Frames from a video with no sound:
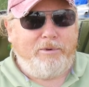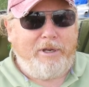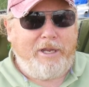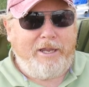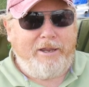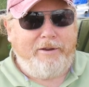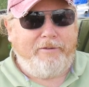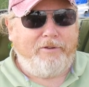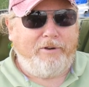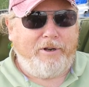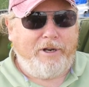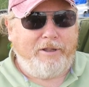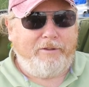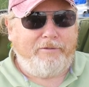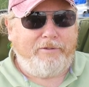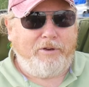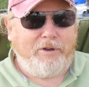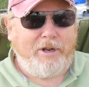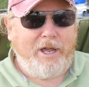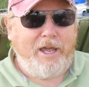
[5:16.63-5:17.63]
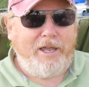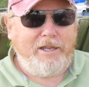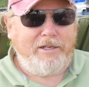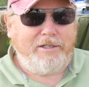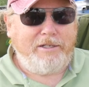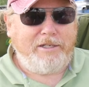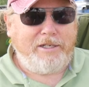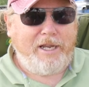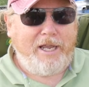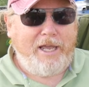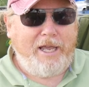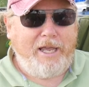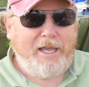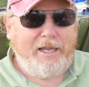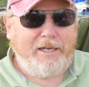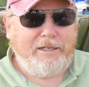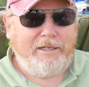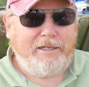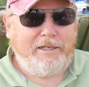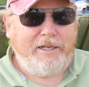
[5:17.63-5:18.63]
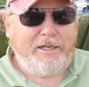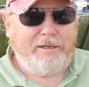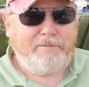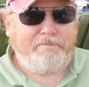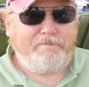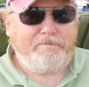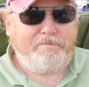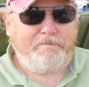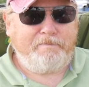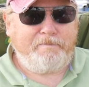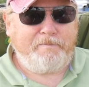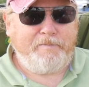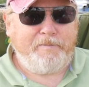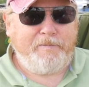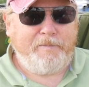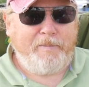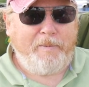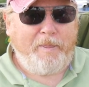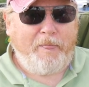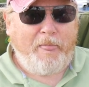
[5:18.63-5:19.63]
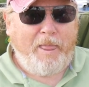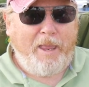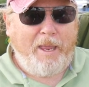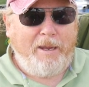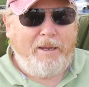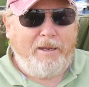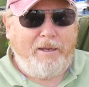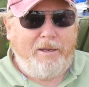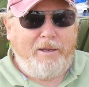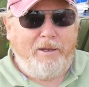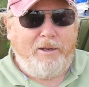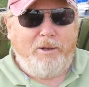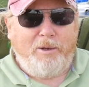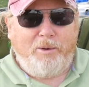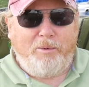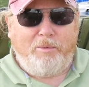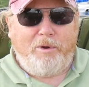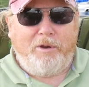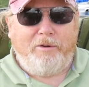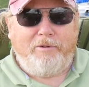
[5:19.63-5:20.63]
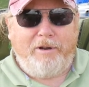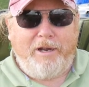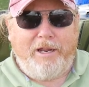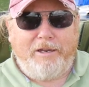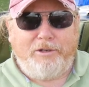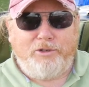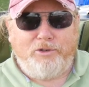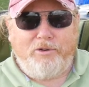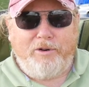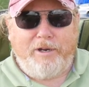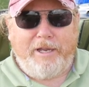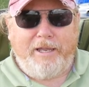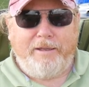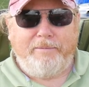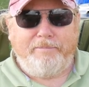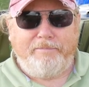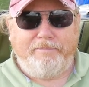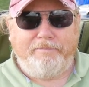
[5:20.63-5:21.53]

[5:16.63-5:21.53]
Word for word: We're here for another few days and um, we're really enjoying it.